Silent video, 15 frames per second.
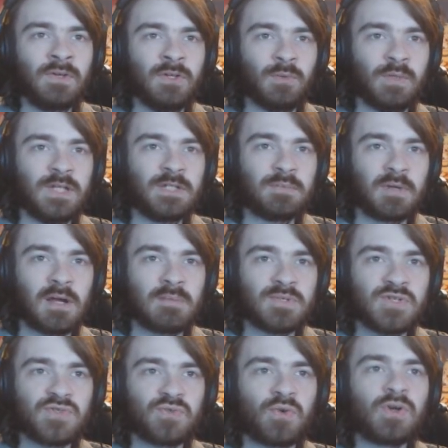You will need to become as
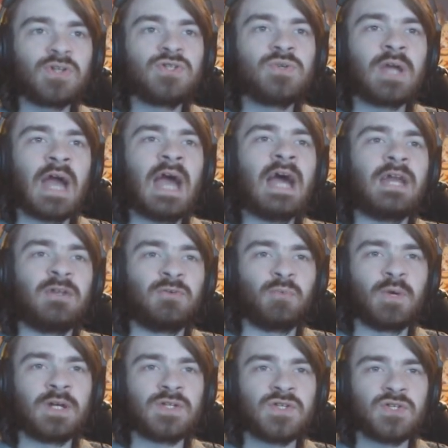strong as you can if
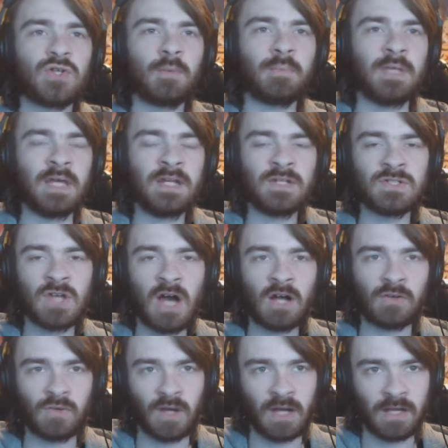we are to stop Yen and
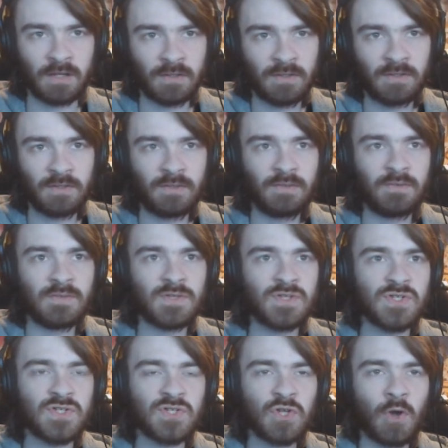Darkrai.
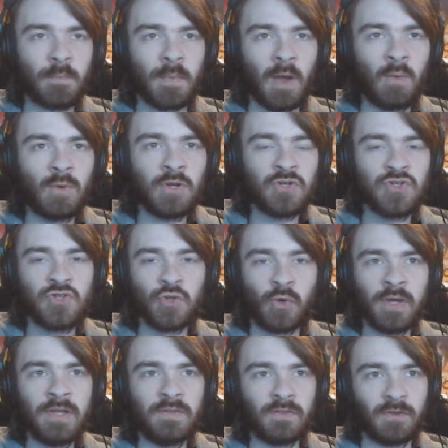Stop, I want to
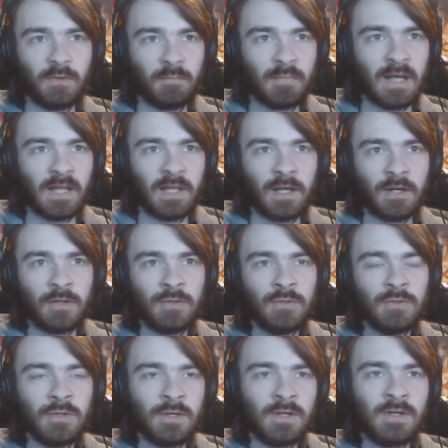join them, hello?